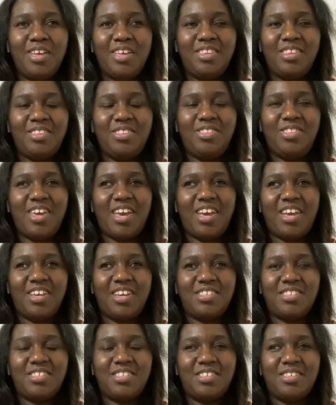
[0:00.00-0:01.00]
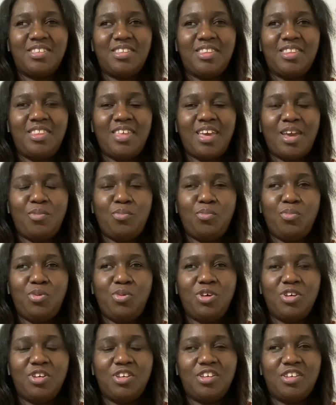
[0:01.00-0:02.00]
that that
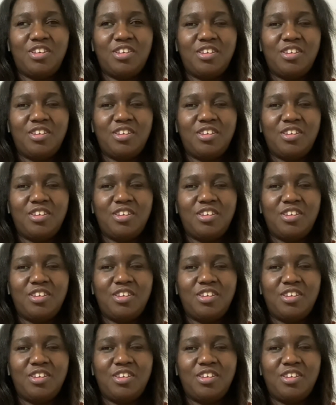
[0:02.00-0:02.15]
book